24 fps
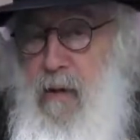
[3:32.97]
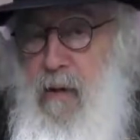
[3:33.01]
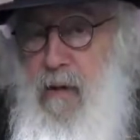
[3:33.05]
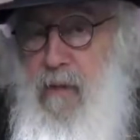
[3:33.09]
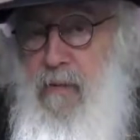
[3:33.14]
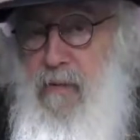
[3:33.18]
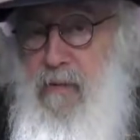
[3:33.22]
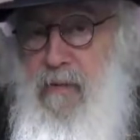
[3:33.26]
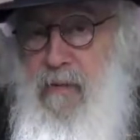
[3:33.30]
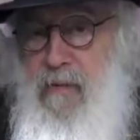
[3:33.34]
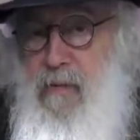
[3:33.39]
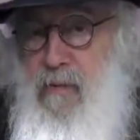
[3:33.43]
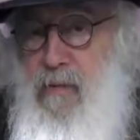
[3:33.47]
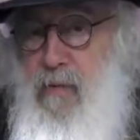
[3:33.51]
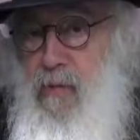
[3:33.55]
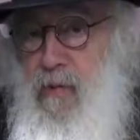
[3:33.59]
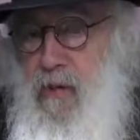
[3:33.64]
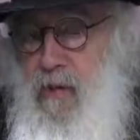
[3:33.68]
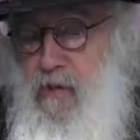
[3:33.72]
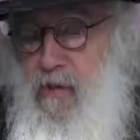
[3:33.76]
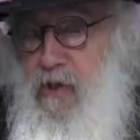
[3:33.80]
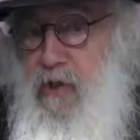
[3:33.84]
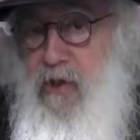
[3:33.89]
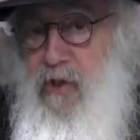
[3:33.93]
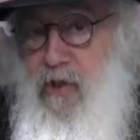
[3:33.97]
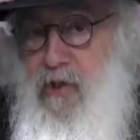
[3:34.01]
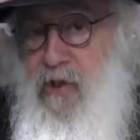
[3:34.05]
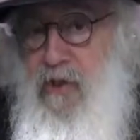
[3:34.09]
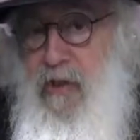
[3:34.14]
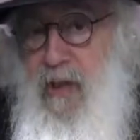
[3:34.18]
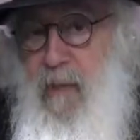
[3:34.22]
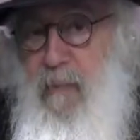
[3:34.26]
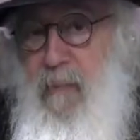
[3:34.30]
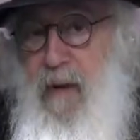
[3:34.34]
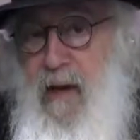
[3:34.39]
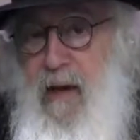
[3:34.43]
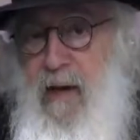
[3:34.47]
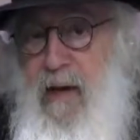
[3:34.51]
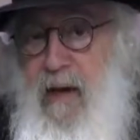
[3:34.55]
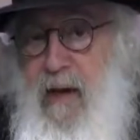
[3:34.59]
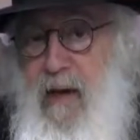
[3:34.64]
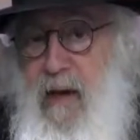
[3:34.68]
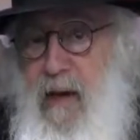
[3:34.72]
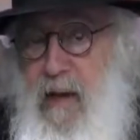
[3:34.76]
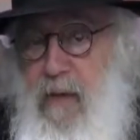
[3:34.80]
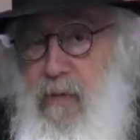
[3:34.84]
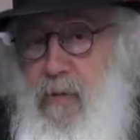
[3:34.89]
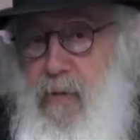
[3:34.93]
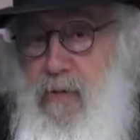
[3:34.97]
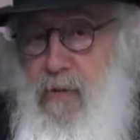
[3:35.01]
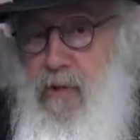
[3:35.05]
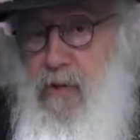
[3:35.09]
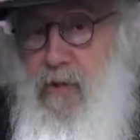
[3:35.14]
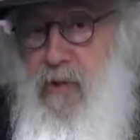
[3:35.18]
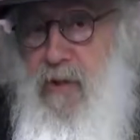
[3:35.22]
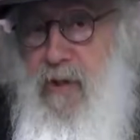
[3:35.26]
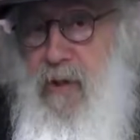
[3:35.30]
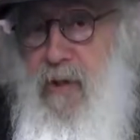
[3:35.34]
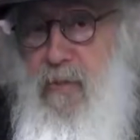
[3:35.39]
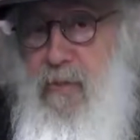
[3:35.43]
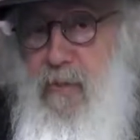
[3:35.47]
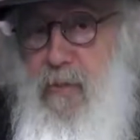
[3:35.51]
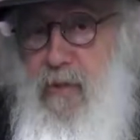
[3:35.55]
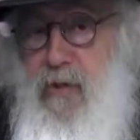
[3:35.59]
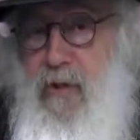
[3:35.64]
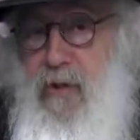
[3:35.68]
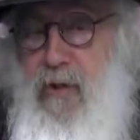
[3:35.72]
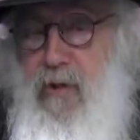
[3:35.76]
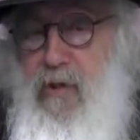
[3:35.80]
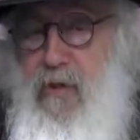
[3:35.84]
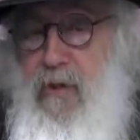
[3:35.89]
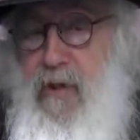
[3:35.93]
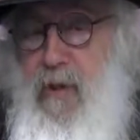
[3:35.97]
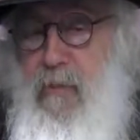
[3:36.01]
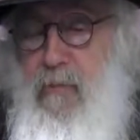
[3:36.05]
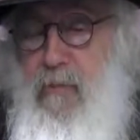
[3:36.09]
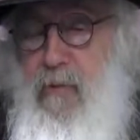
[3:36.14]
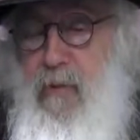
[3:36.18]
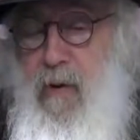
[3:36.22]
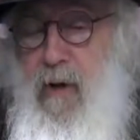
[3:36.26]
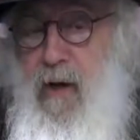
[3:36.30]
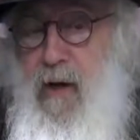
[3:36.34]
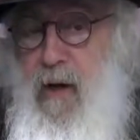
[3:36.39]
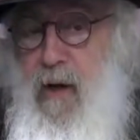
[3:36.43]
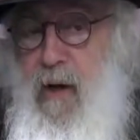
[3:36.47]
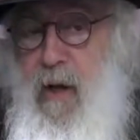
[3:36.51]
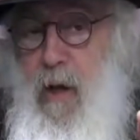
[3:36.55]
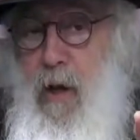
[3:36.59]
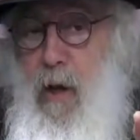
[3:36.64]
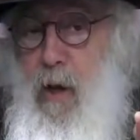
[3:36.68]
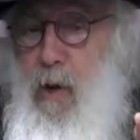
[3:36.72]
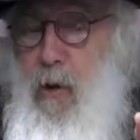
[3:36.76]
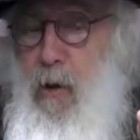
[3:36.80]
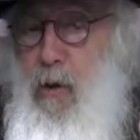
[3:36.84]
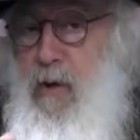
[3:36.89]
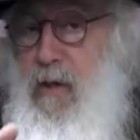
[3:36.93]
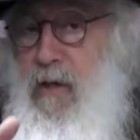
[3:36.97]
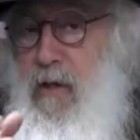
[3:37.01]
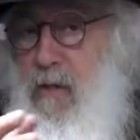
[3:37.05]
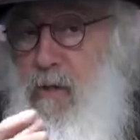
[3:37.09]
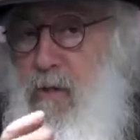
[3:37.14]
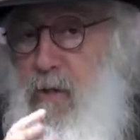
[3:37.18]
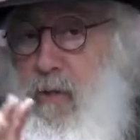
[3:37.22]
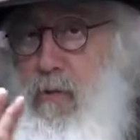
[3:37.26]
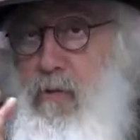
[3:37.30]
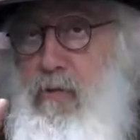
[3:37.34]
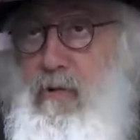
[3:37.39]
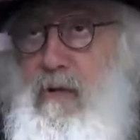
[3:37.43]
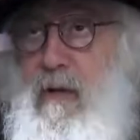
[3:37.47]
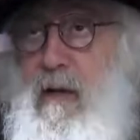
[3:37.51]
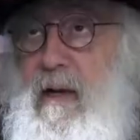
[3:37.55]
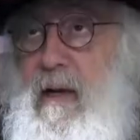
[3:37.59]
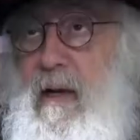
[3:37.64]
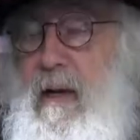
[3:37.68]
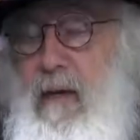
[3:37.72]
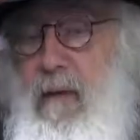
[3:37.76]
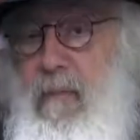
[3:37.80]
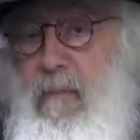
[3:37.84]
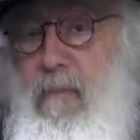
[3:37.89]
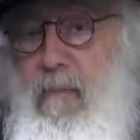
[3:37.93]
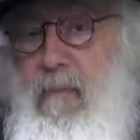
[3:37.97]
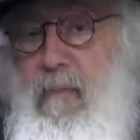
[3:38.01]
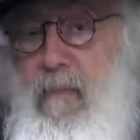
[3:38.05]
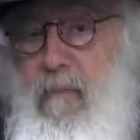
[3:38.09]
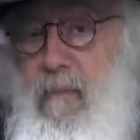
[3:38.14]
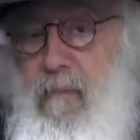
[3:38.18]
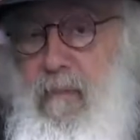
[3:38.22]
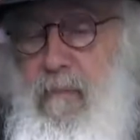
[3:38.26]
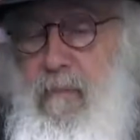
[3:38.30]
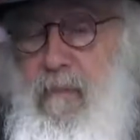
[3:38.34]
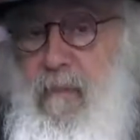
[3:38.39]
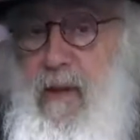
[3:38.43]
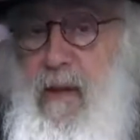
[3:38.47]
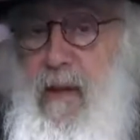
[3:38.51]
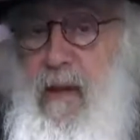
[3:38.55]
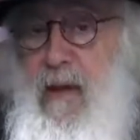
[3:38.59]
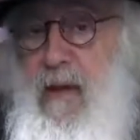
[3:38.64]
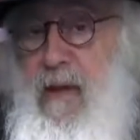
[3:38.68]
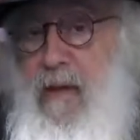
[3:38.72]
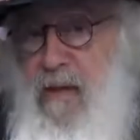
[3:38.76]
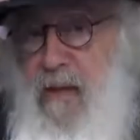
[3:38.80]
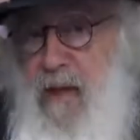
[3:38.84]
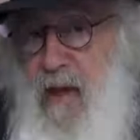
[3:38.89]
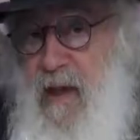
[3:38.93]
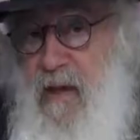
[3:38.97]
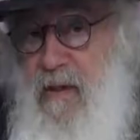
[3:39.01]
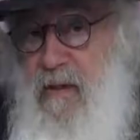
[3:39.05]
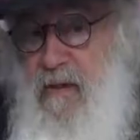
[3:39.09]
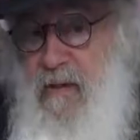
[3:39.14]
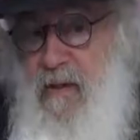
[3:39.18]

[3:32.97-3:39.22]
There were not chief rabbis to teach them halacha, to, to teach them Torah, only in